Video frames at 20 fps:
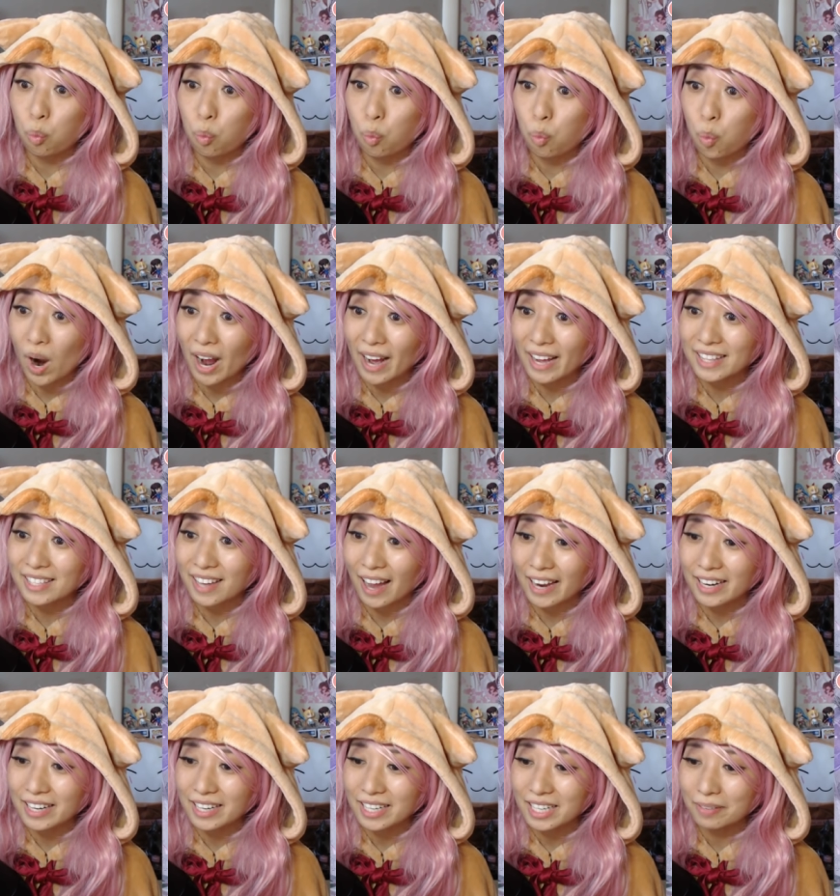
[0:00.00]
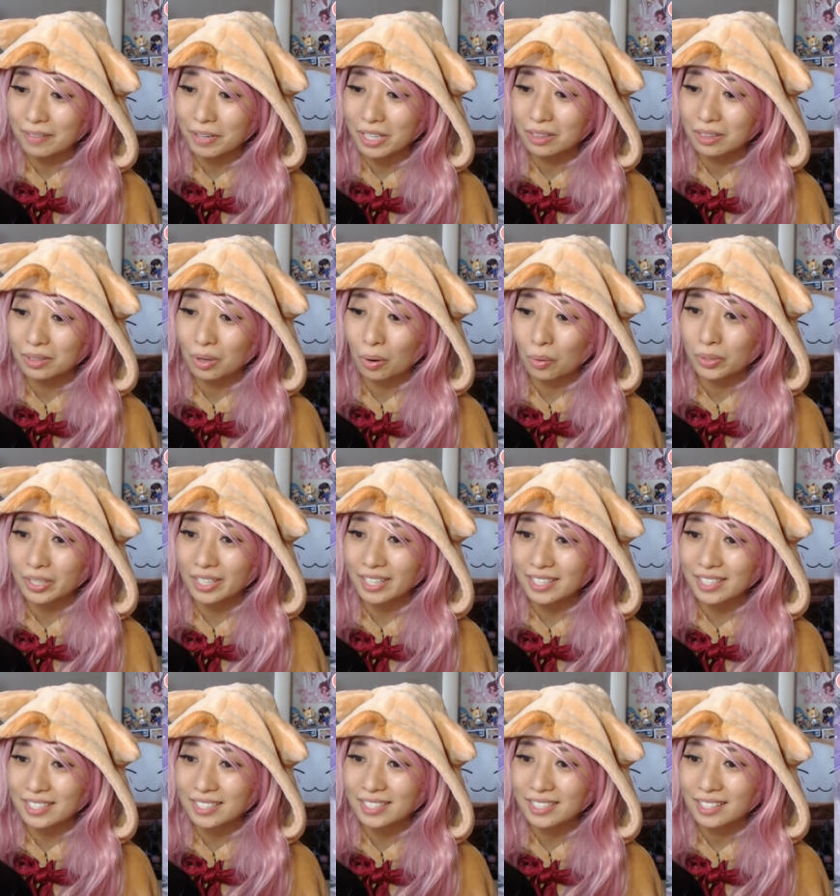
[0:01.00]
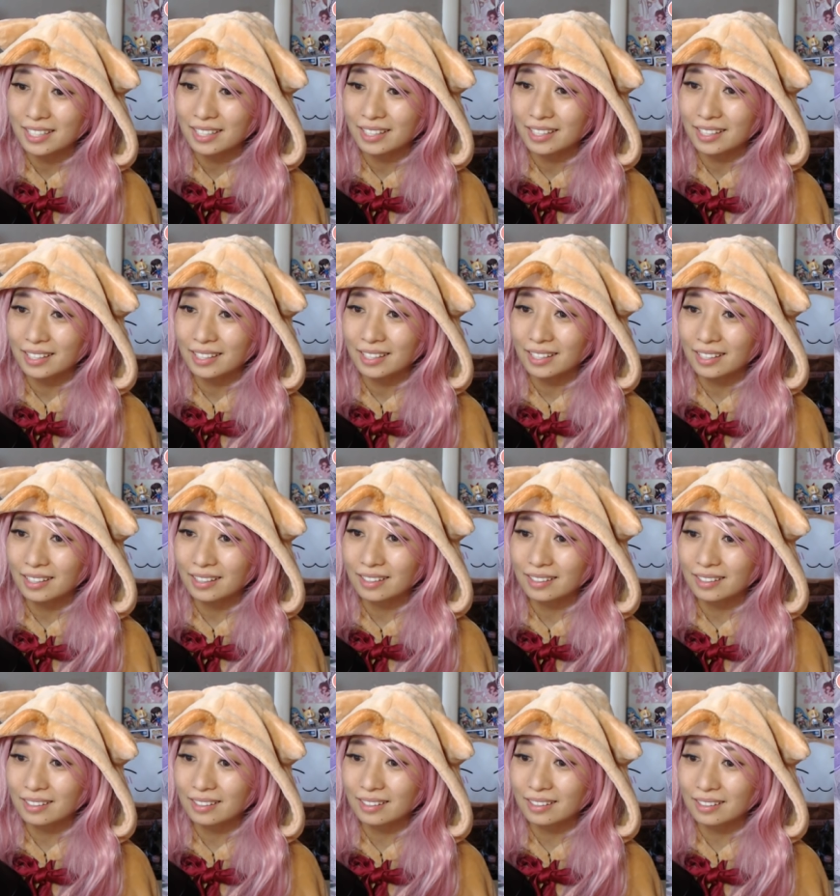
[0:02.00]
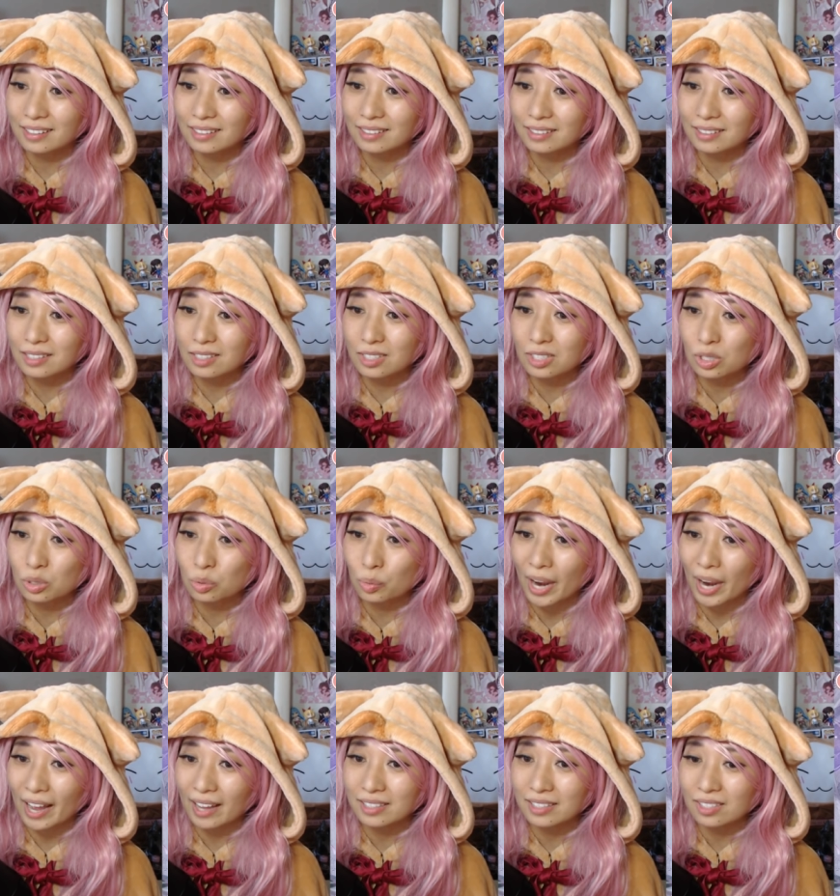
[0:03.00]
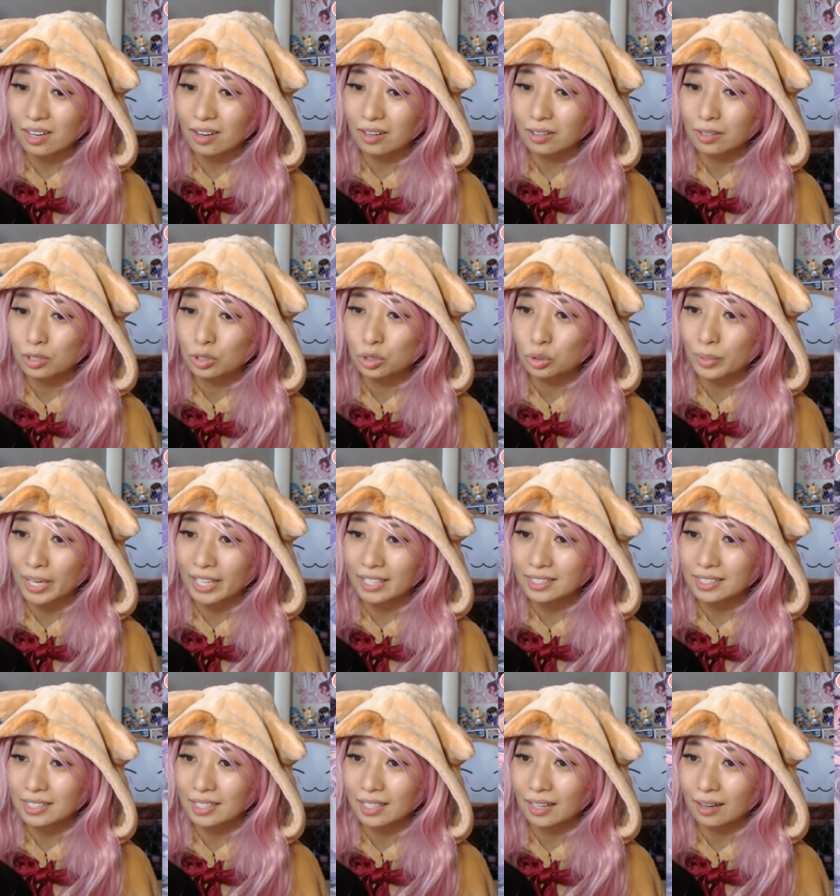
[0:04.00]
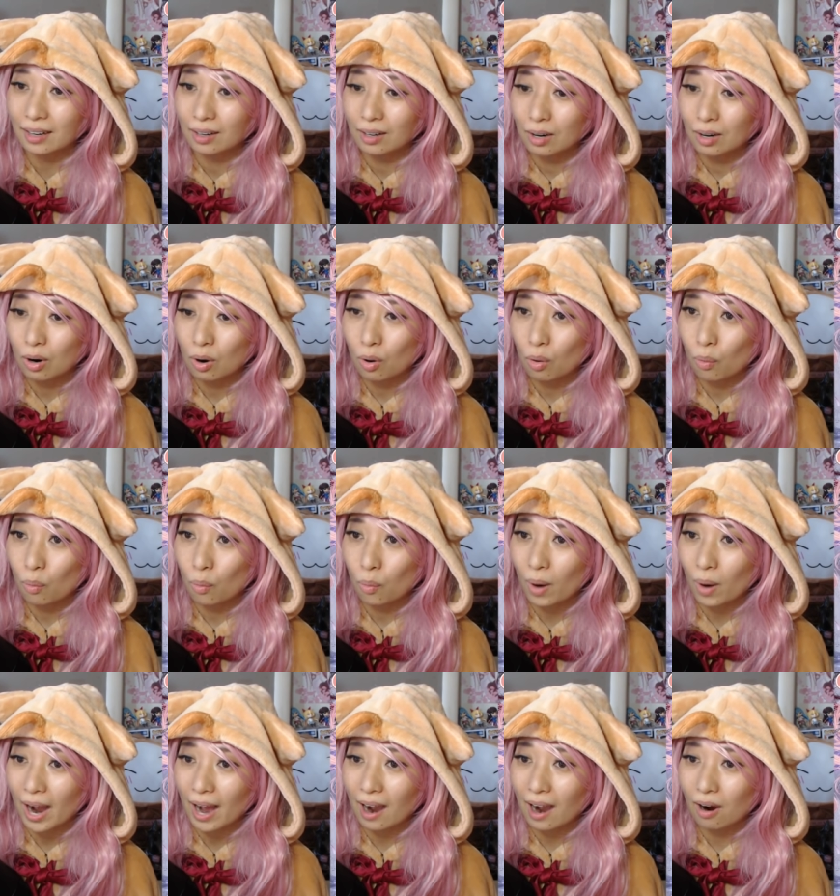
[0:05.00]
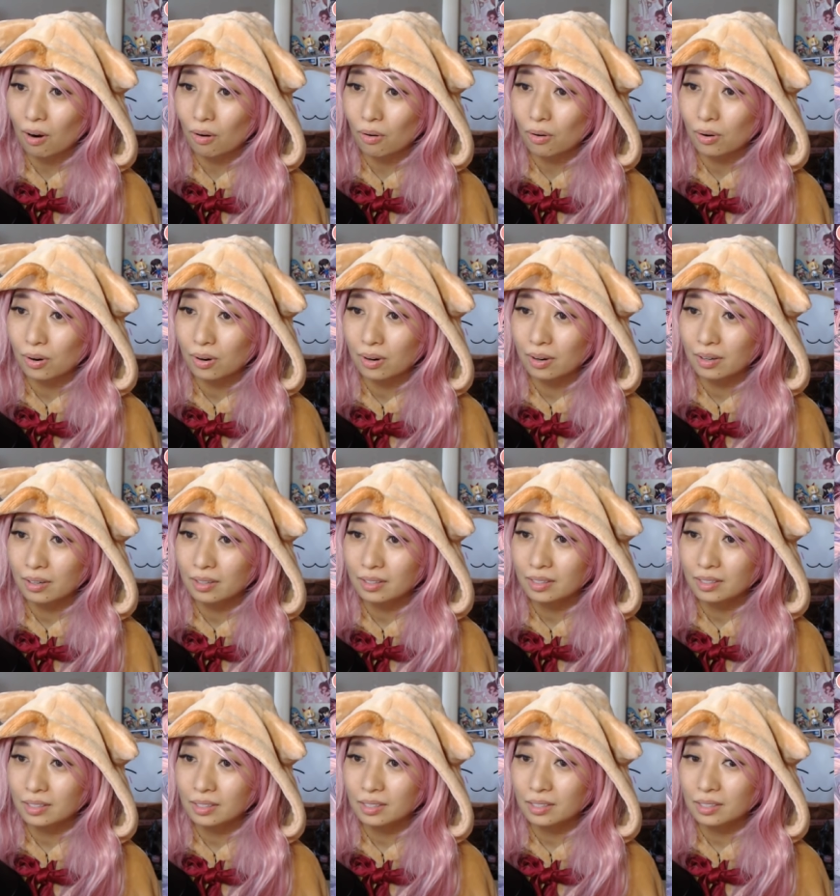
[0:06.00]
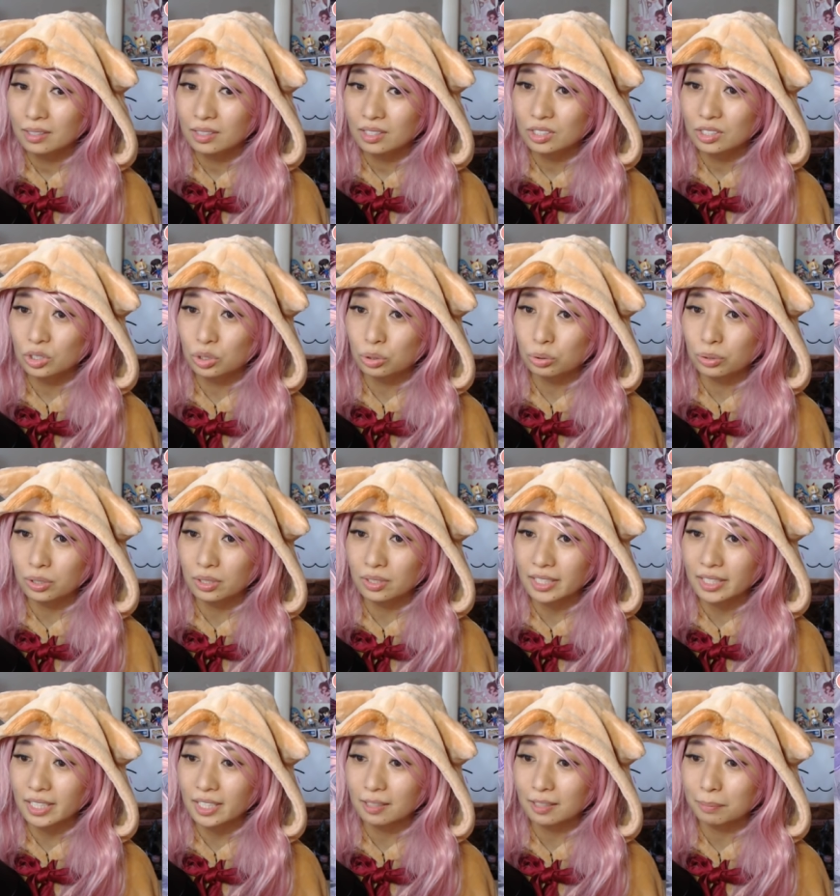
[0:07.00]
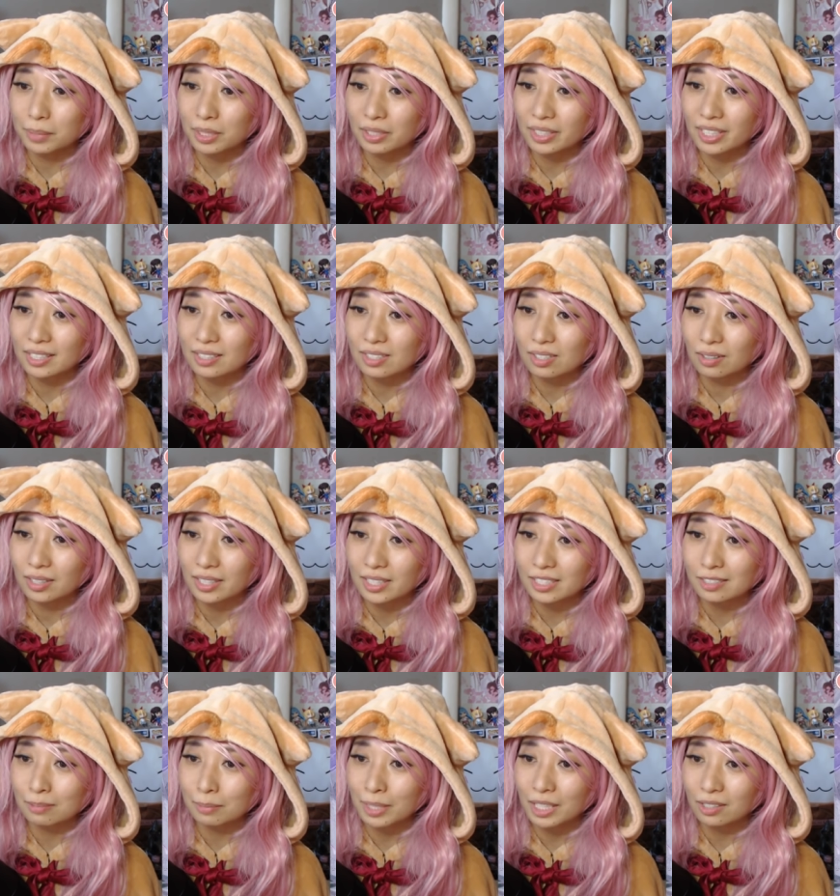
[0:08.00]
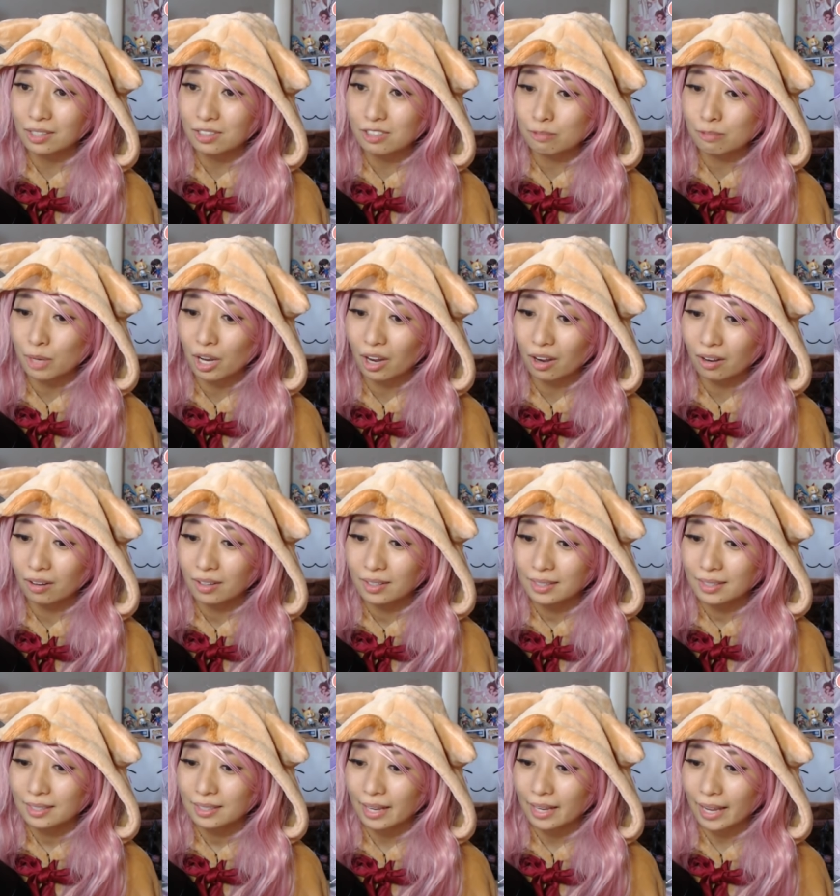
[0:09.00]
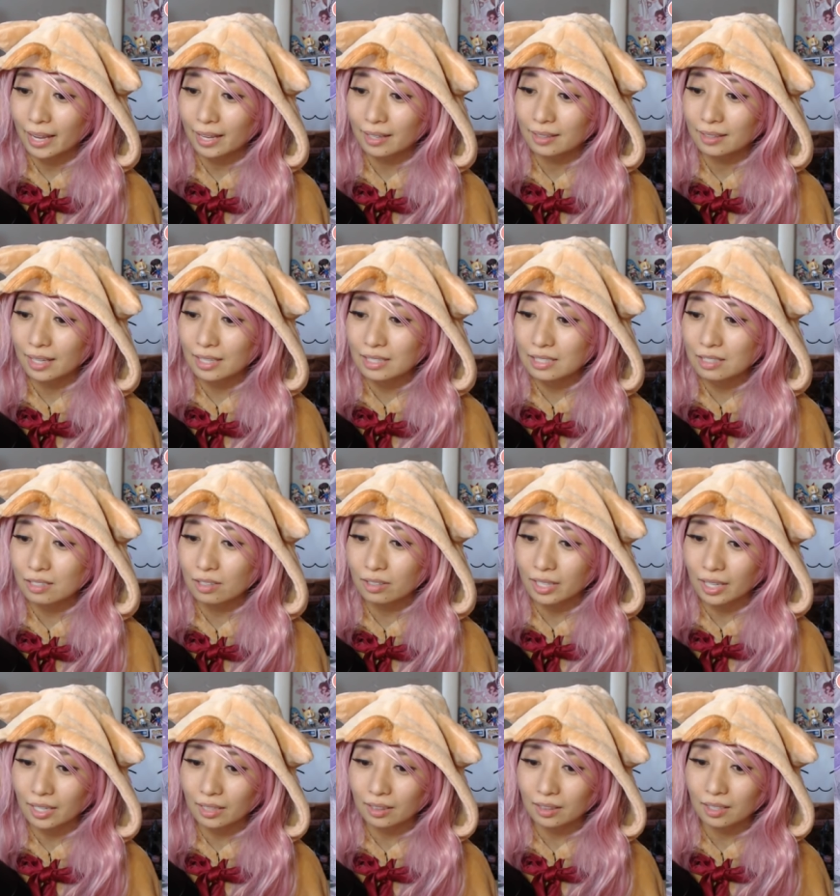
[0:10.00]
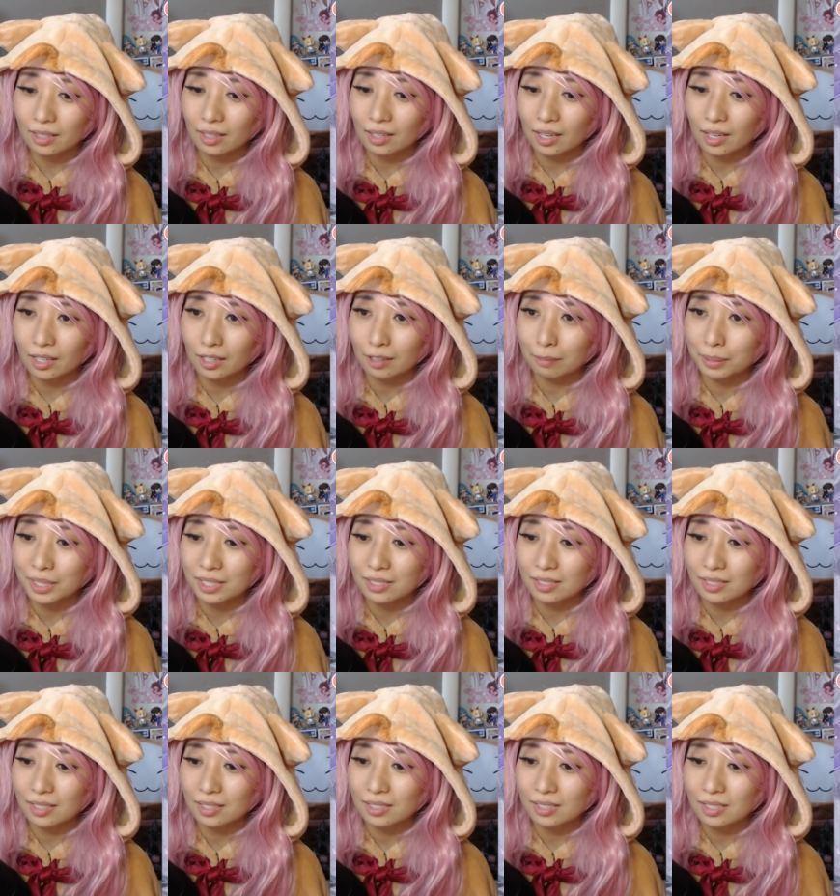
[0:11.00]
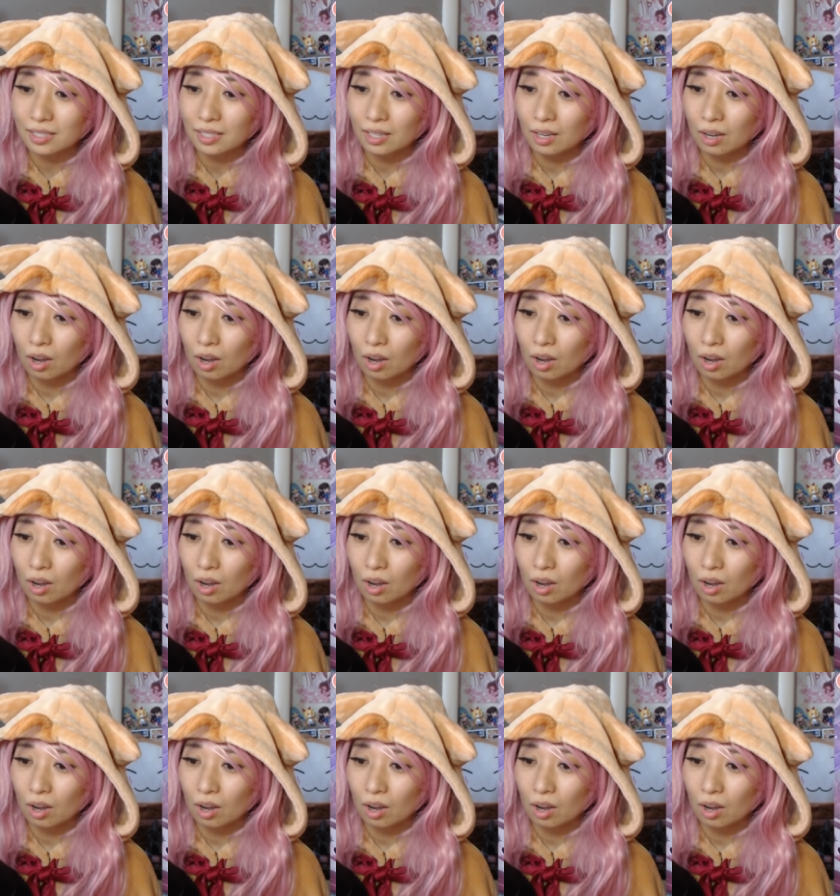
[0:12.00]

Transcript: What? I didn't even notice? The strands on her dress here. Wow. Truly a beauty. So let's make her small and let's look at the other pieces.